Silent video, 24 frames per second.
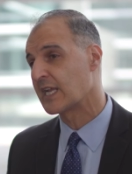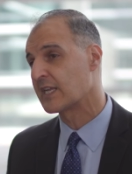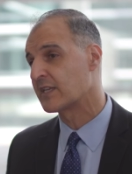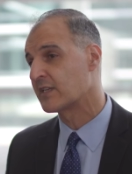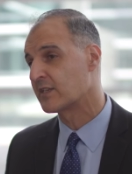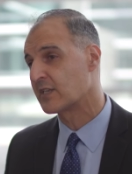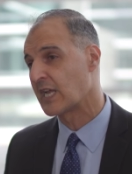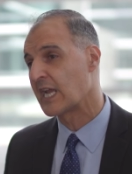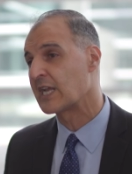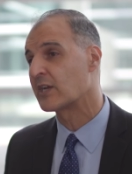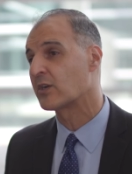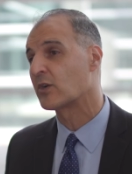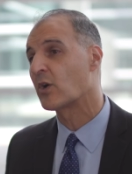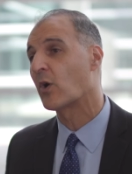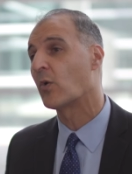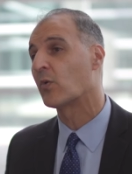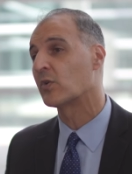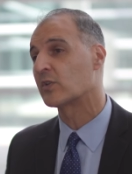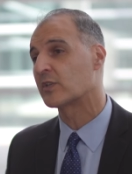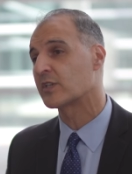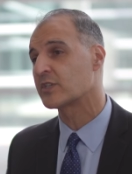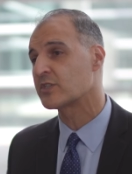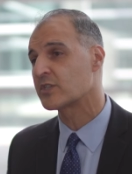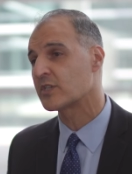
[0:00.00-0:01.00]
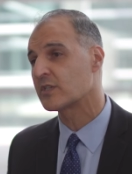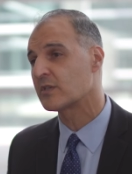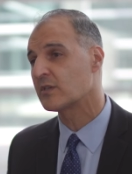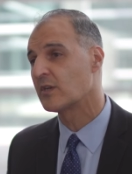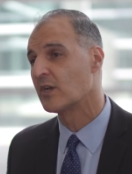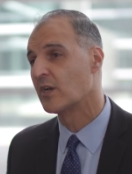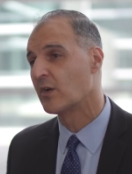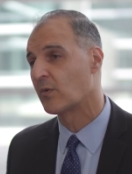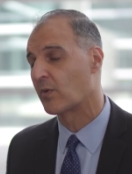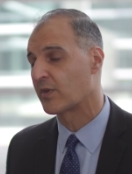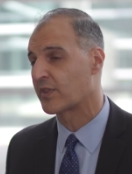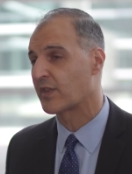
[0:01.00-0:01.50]
in, in coalition
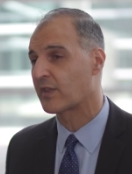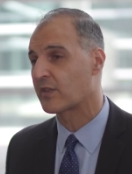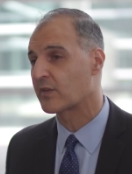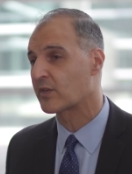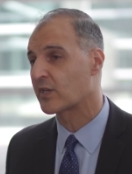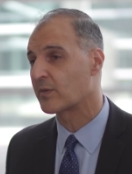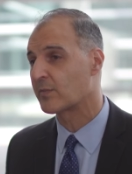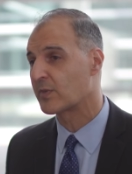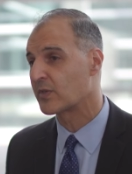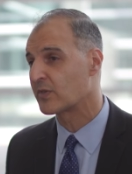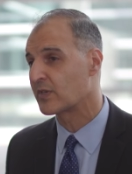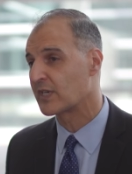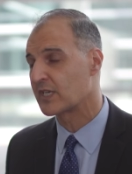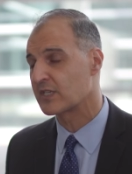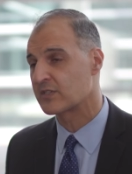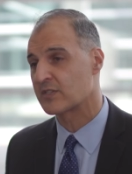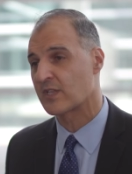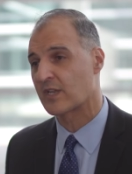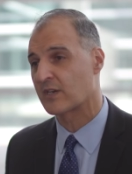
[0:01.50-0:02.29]
with other communities